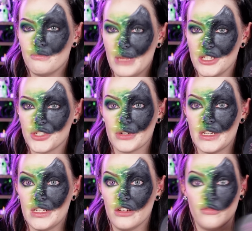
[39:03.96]

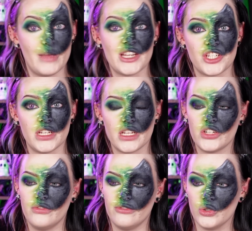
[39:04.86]
Ministry of Magic
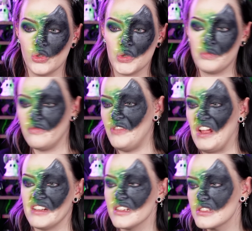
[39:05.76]
for
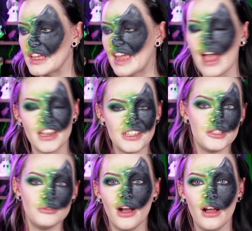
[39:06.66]
various
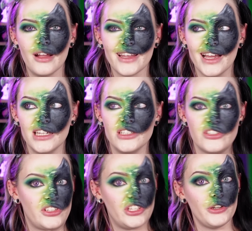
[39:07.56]
handiwork and
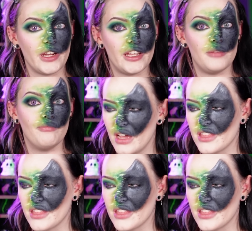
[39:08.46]
security.